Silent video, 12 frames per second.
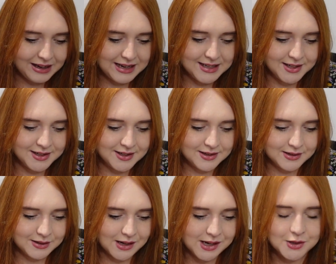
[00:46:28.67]

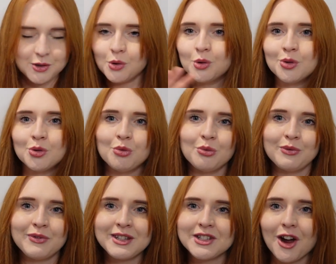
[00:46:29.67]
is all
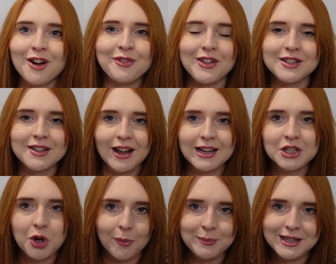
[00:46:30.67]
stuff that's like
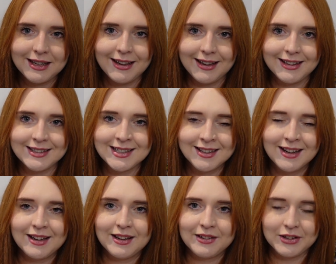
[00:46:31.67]
top tiered
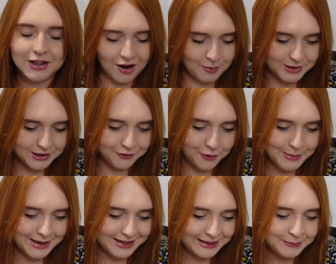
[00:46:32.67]
the garments for
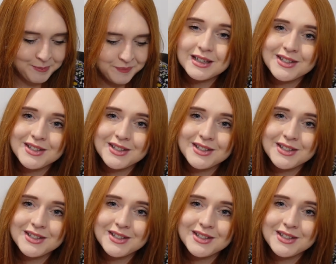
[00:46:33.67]
me.